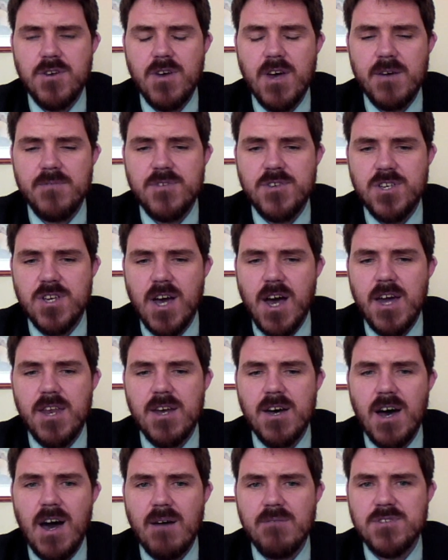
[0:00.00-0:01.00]
is you have
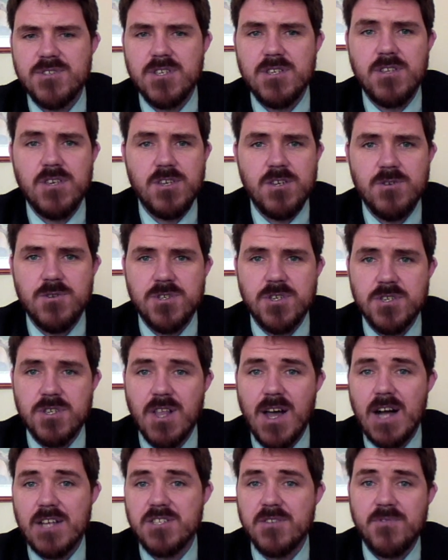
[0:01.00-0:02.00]
China obviously that
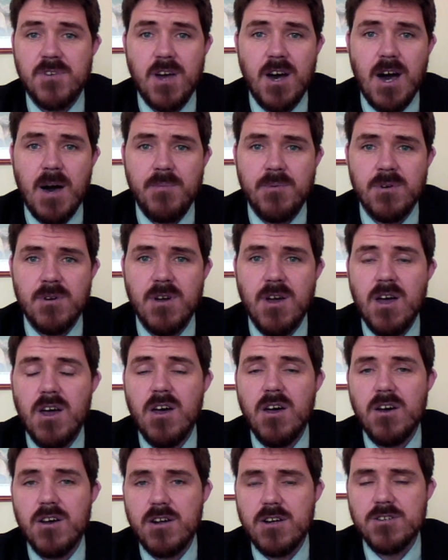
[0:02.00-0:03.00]
uses lots of
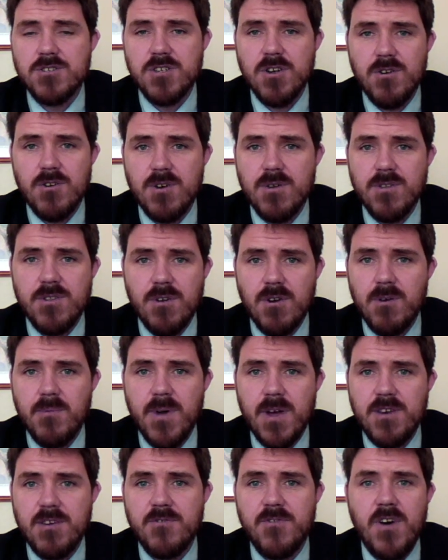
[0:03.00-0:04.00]
copper because they're
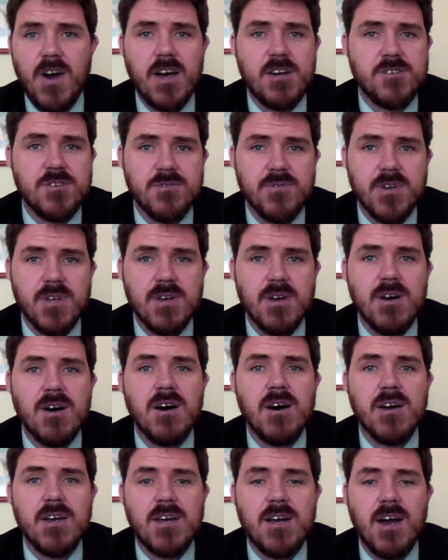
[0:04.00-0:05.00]
a
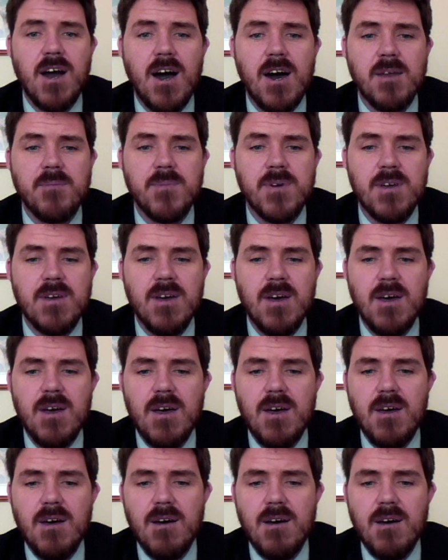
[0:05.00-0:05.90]
manufacturing economy.